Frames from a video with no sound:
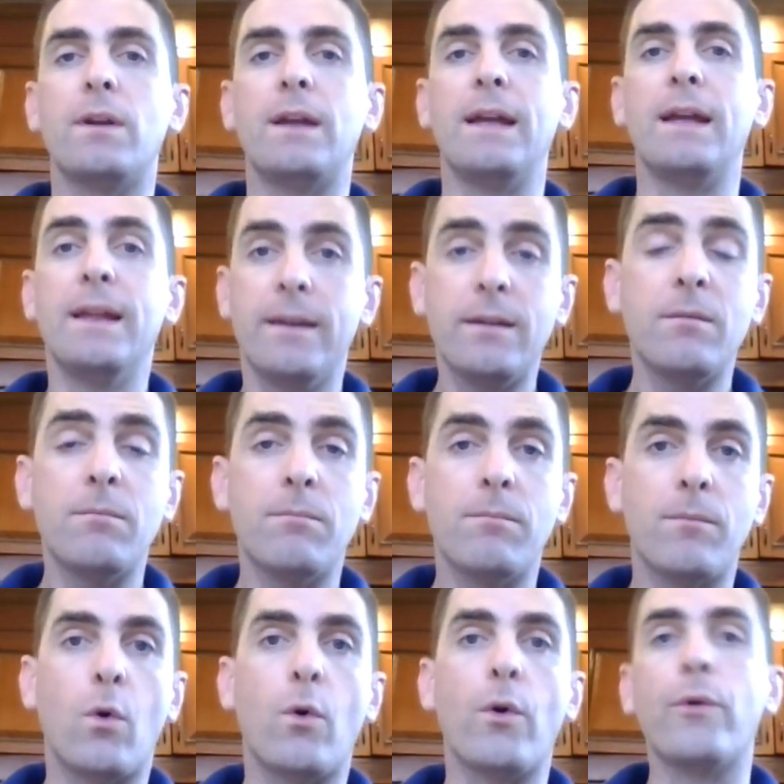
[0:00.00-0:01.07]
in
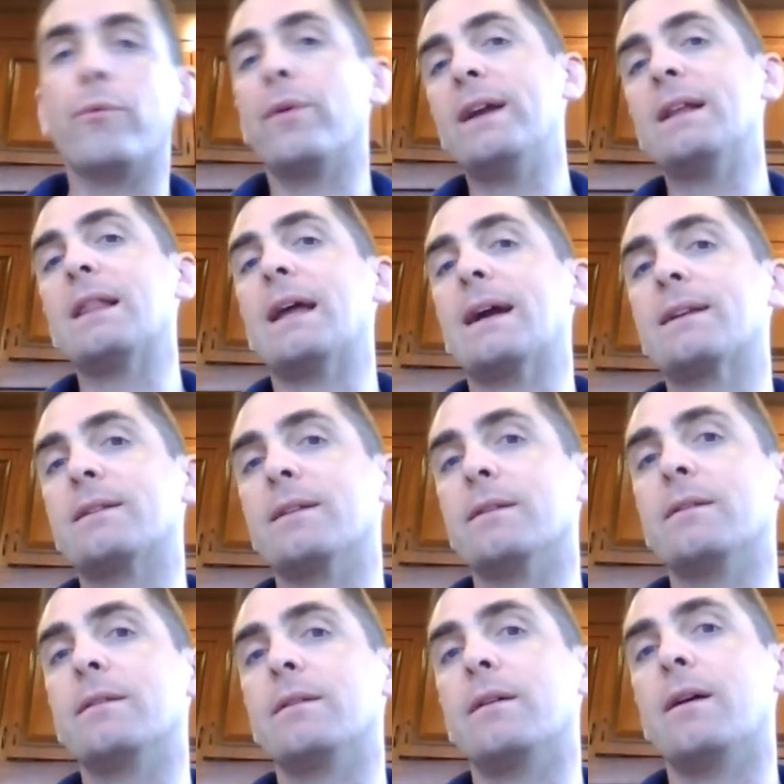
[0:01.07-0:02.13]
or
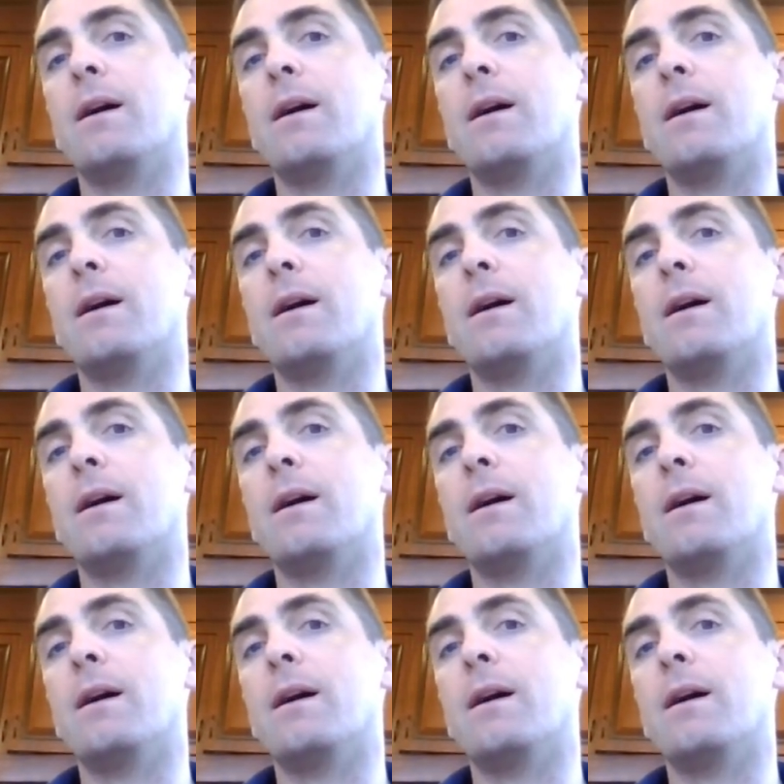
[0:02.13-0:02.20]
re-elected,